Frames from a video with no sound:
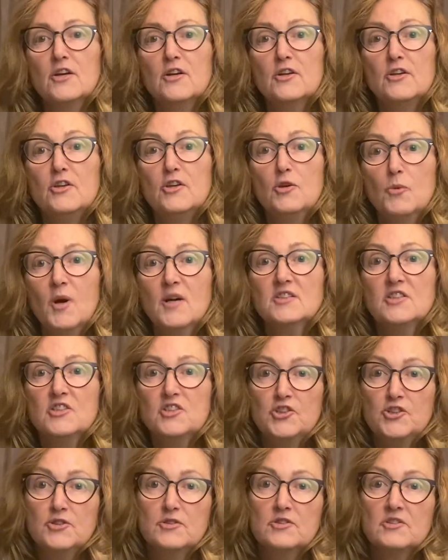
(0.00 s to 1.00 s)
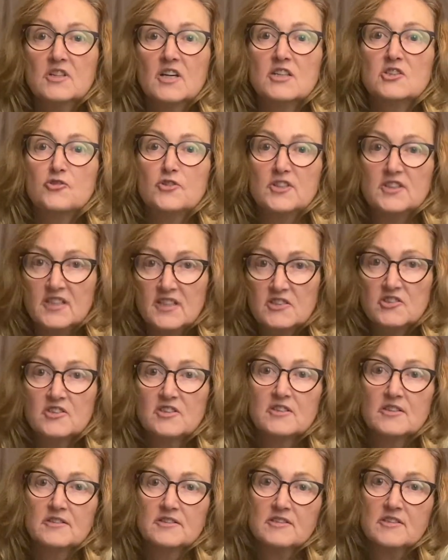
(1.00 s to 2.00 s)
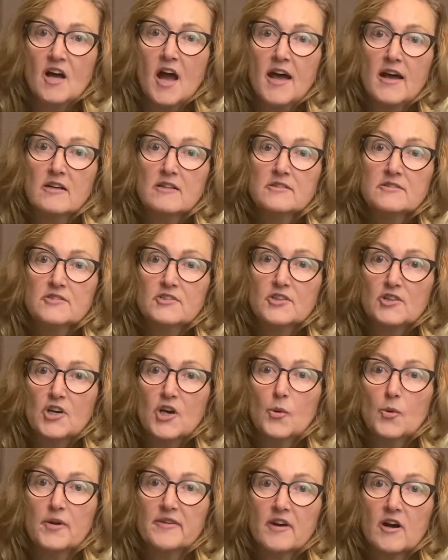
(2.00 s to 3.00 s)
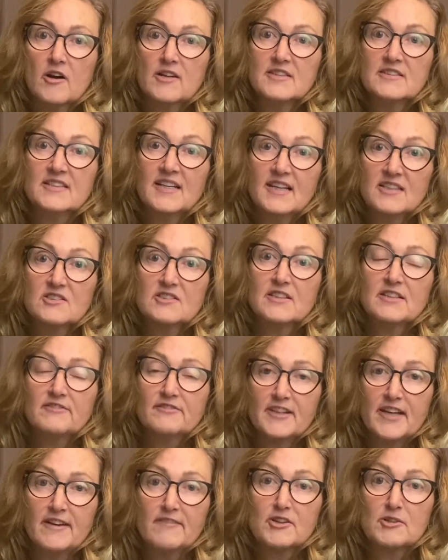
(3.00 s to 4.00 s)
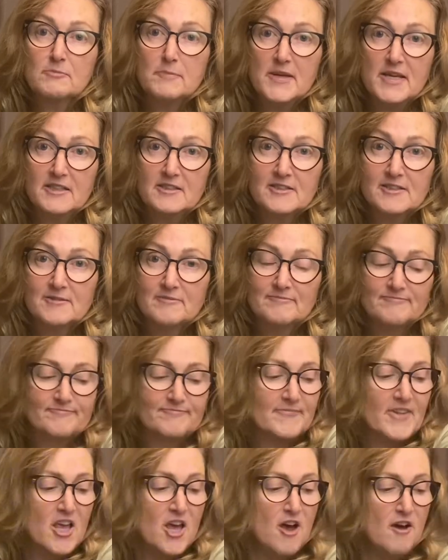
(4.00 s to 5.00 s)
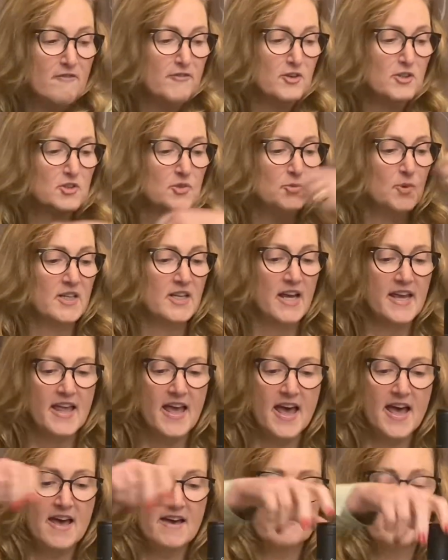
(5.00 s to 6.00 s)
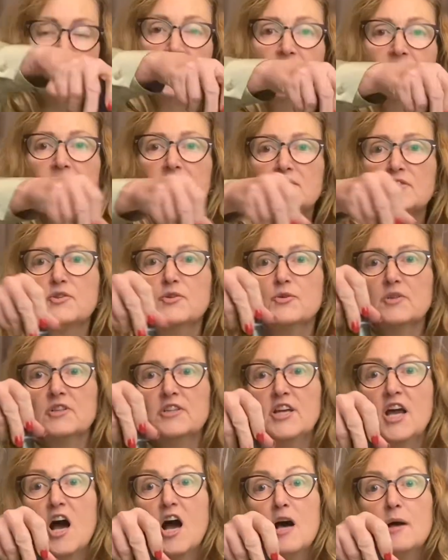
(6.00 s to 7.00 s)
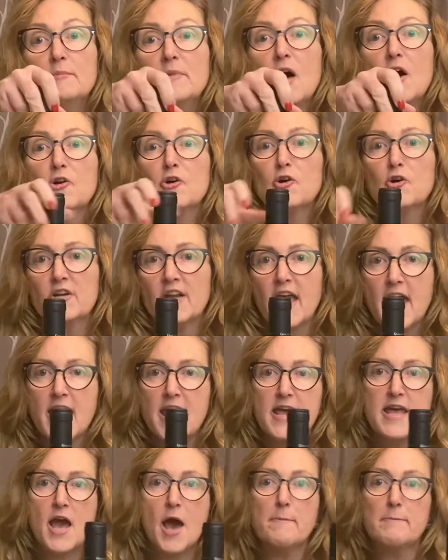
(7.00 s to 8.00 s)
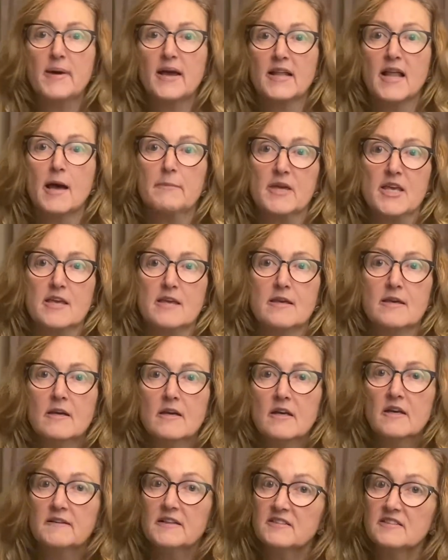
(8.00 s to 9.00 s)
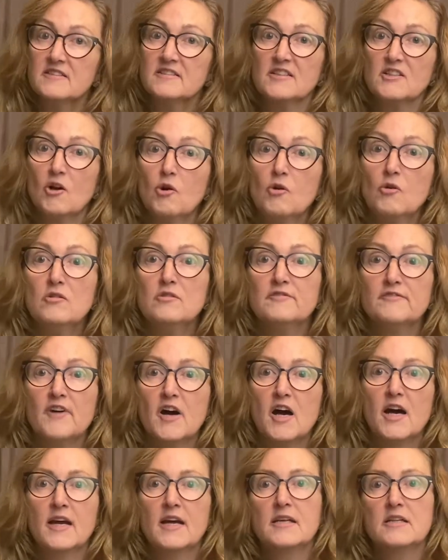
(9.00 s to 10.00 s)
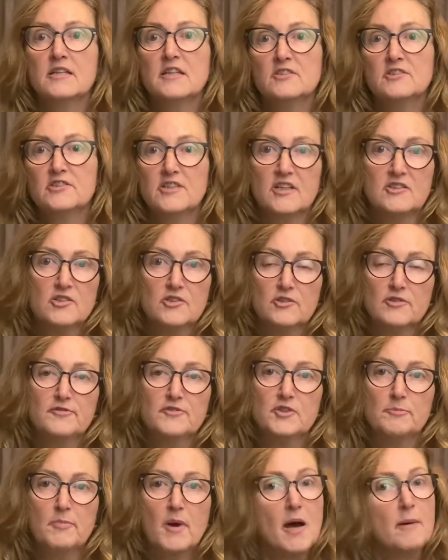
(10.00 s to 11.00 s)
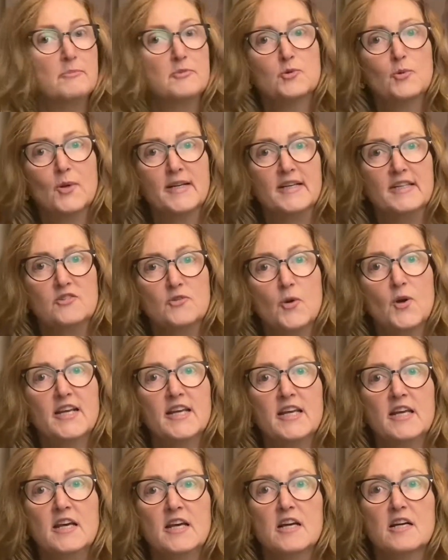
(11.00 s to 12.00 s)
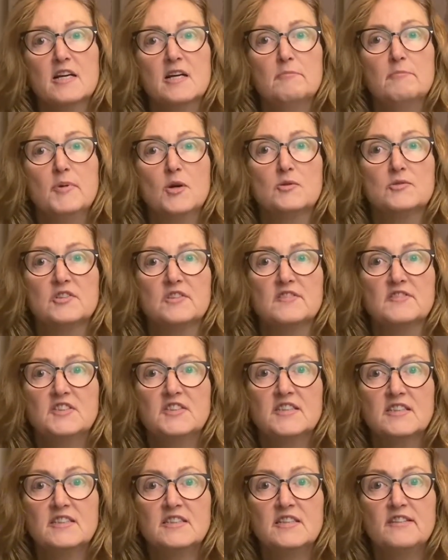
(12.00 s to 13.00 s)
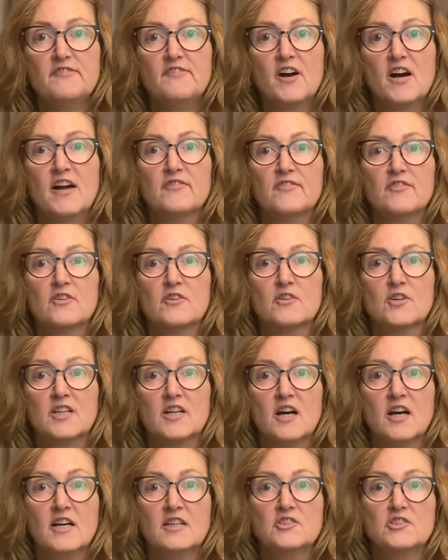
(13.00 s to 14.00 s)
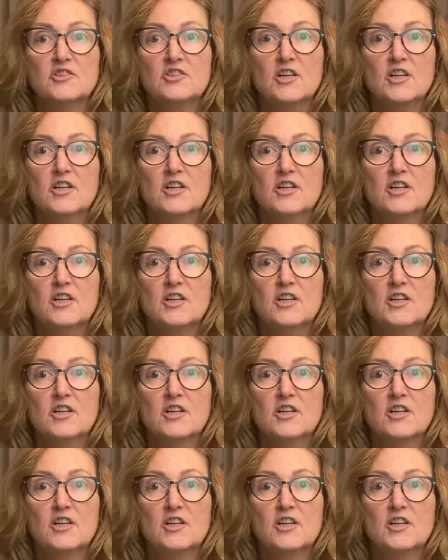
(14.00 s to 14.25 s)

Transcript: You want to choose a traditional style to go with our intensely flavored meats. First one I have is Guillaume Gonet Bellamy. This is an old vine, Chateauneuf-du-Pape 2020, composed of 65 Grenache,